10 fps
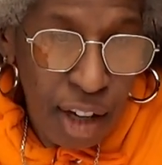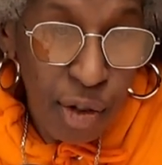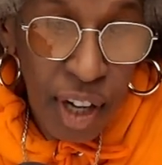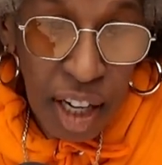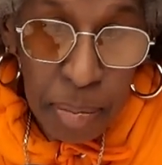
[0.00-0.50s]
you
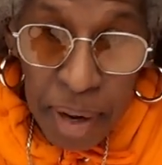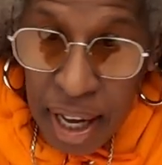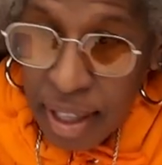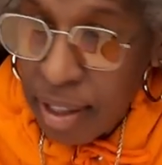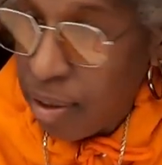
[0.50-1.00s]
got to
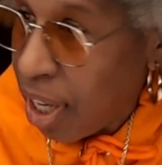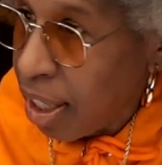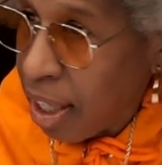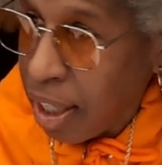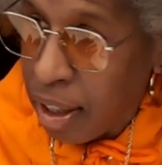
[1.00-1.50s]
pass, you got to
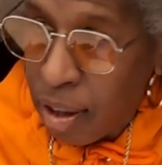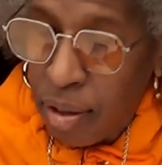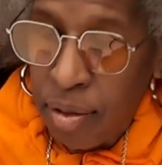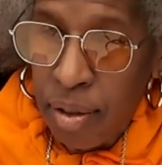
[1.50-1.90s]
let go,